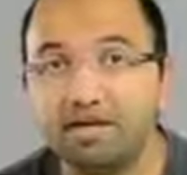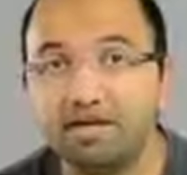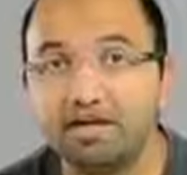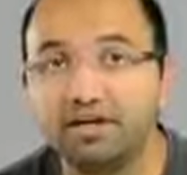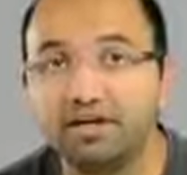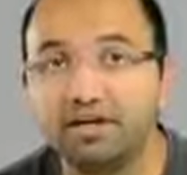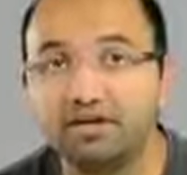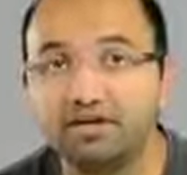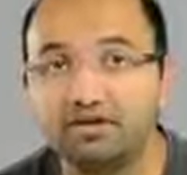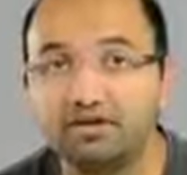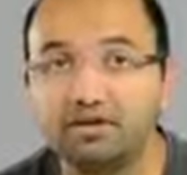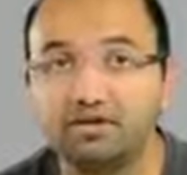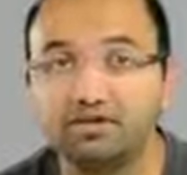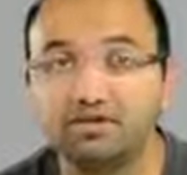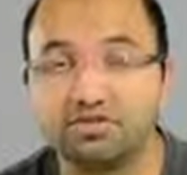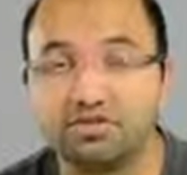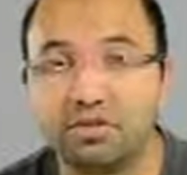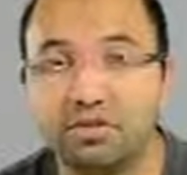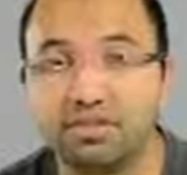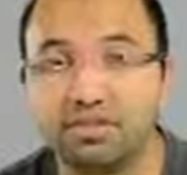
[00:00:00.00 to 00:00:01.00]

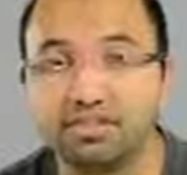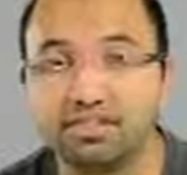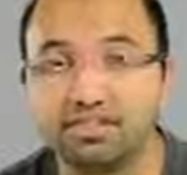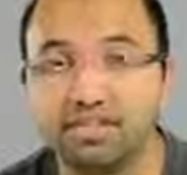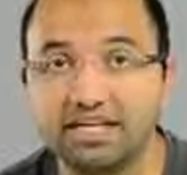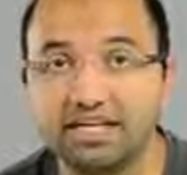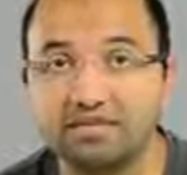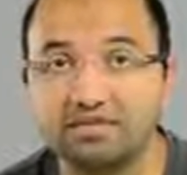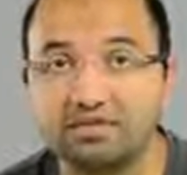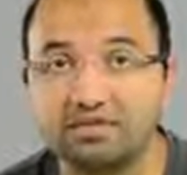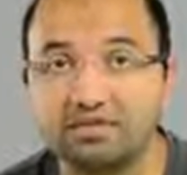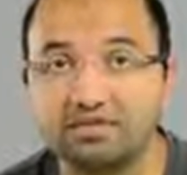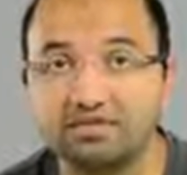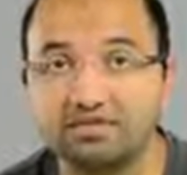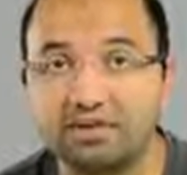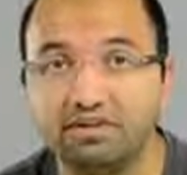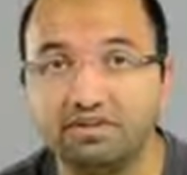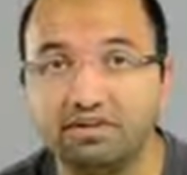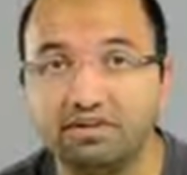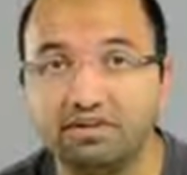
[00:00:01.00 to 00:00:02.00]
endurance rating as the
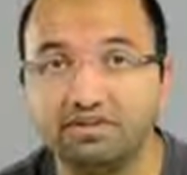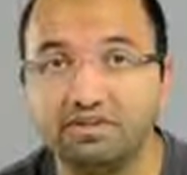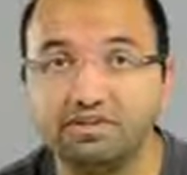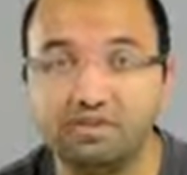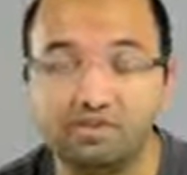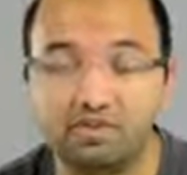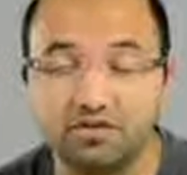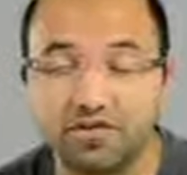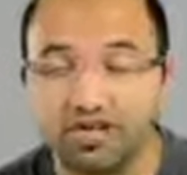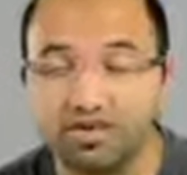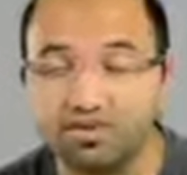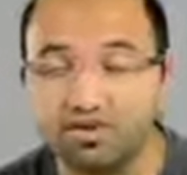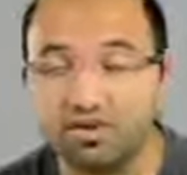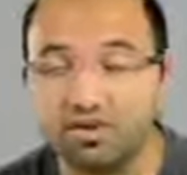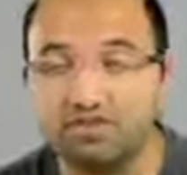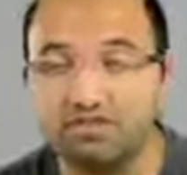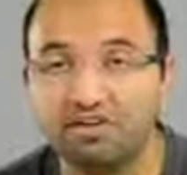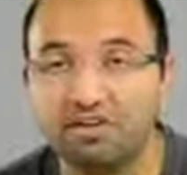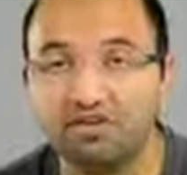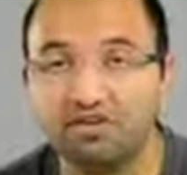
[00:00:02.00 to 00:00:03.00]
X25E. So the
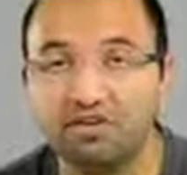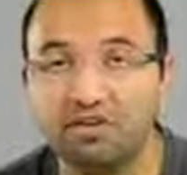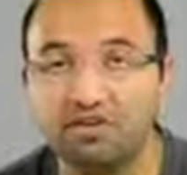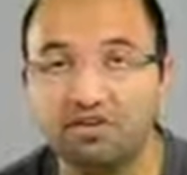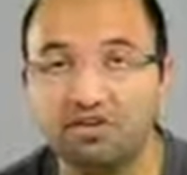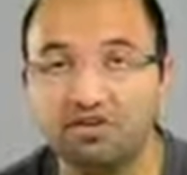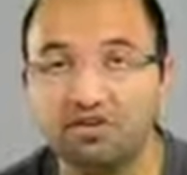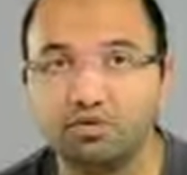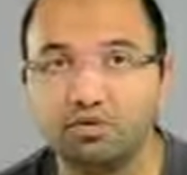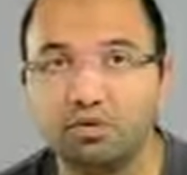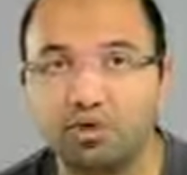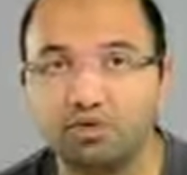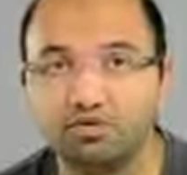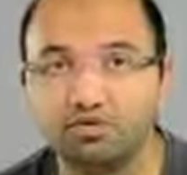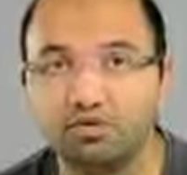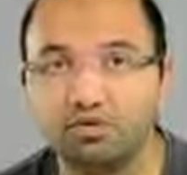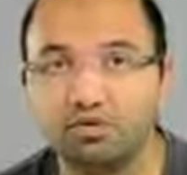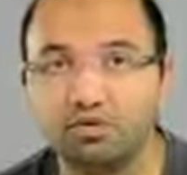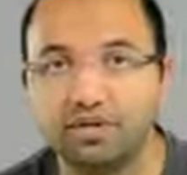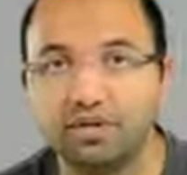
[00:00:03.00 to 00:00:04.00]
X25E, you could
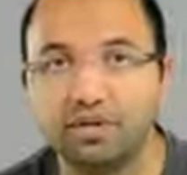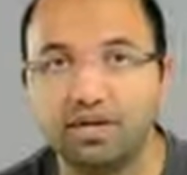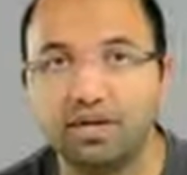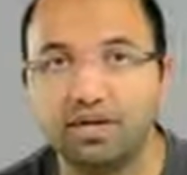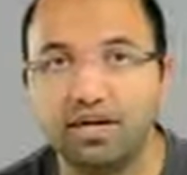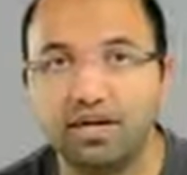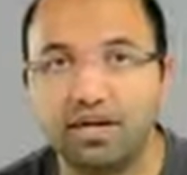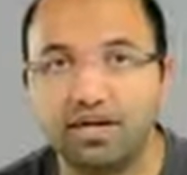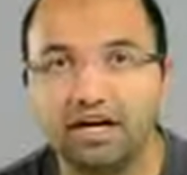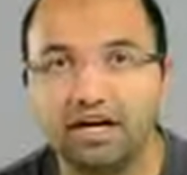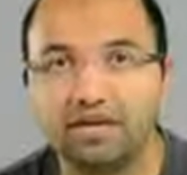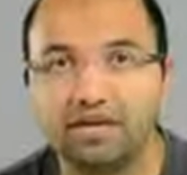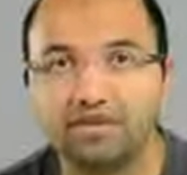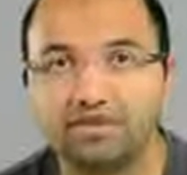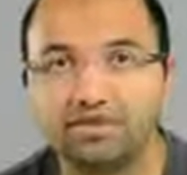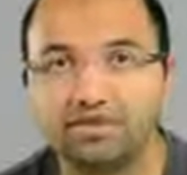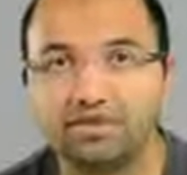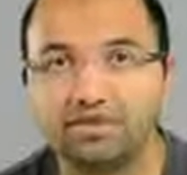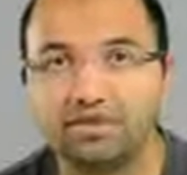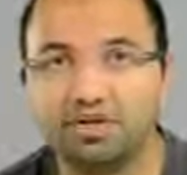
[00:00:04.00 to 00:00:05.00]
write to it
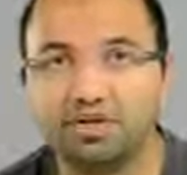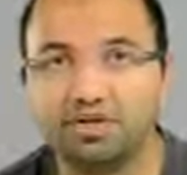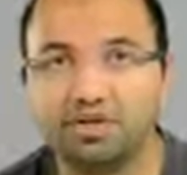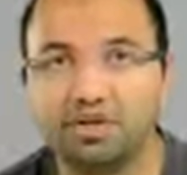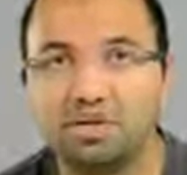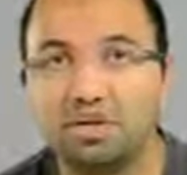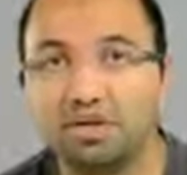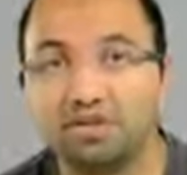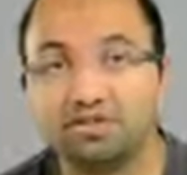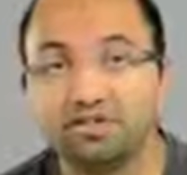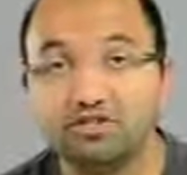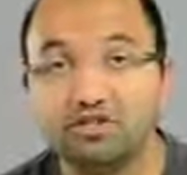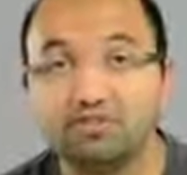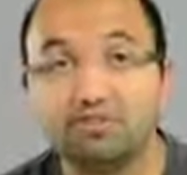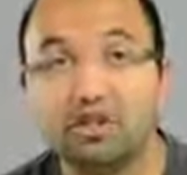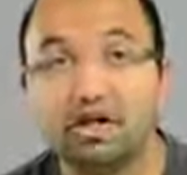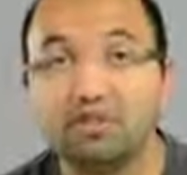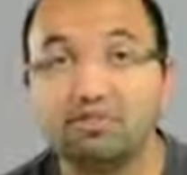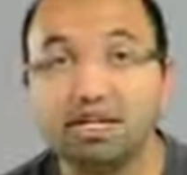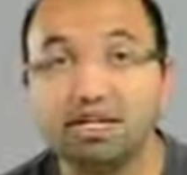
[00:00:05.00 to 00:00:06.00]
between 1 to
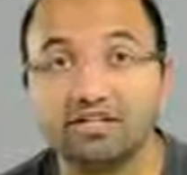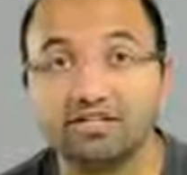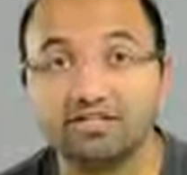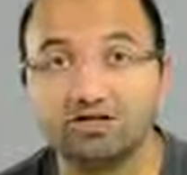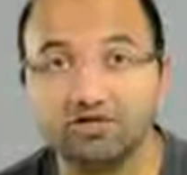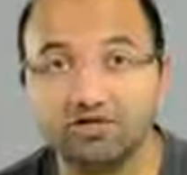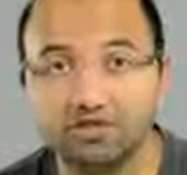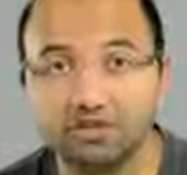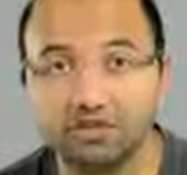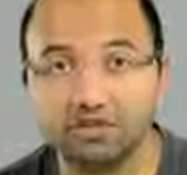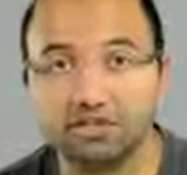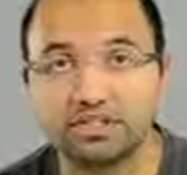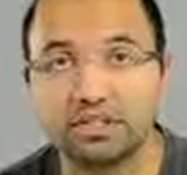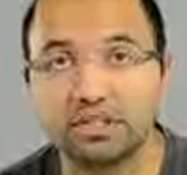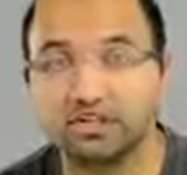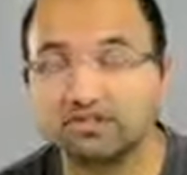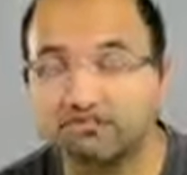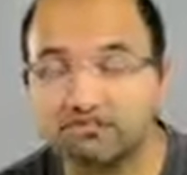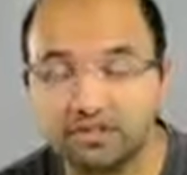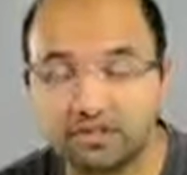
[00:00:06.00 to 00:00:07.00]
2 petabytes over its
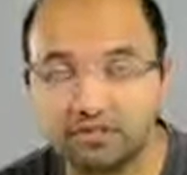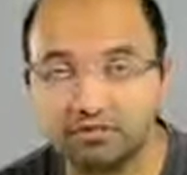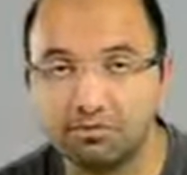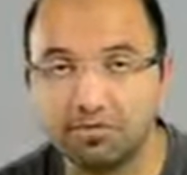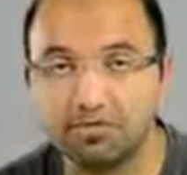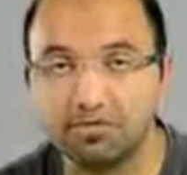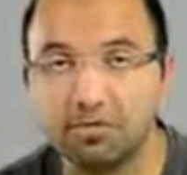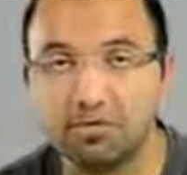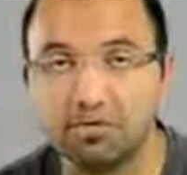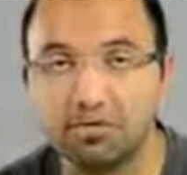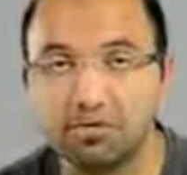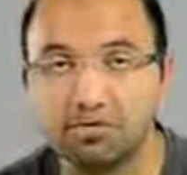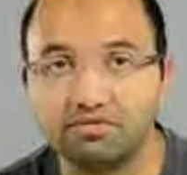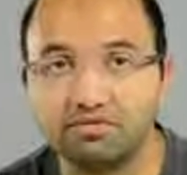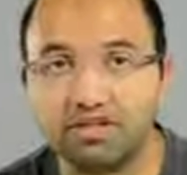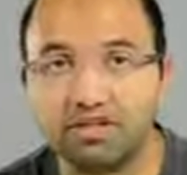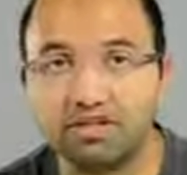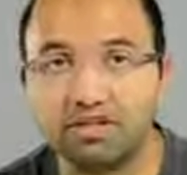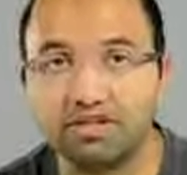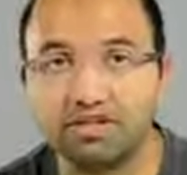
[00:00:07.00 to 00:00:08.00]
life, and it'd be totally
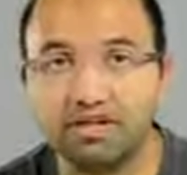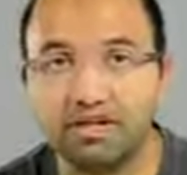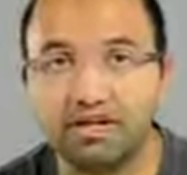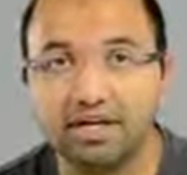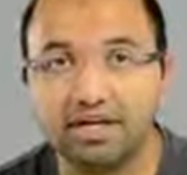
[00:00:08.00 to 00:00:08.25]
fine.